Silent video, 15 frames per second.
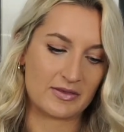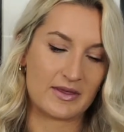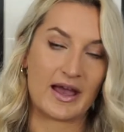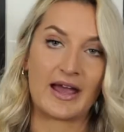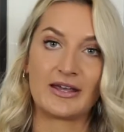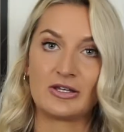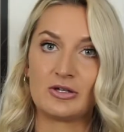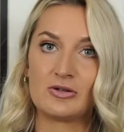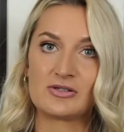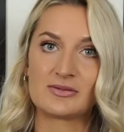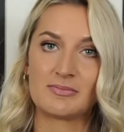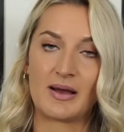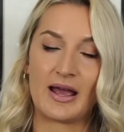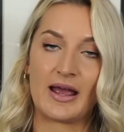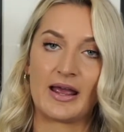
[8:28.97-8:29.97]
I have
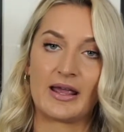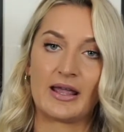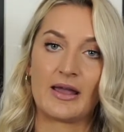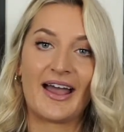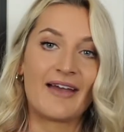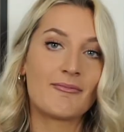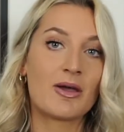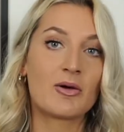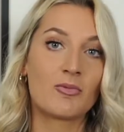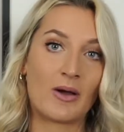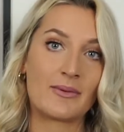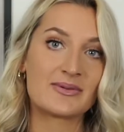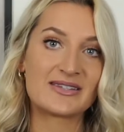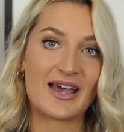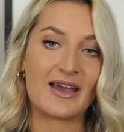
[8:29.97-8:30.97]
my
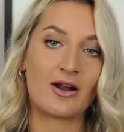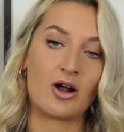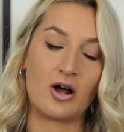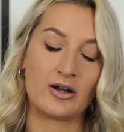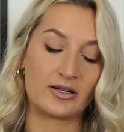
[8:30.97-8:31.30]
website on